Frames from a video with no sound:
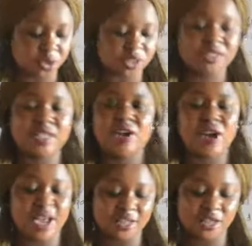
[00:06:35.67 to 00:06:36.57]
for
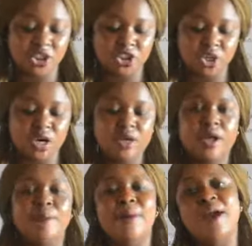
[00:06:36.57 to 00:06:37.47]
sterilization
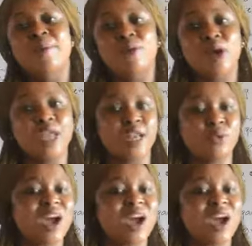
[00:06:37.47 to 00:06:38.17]
by boiling.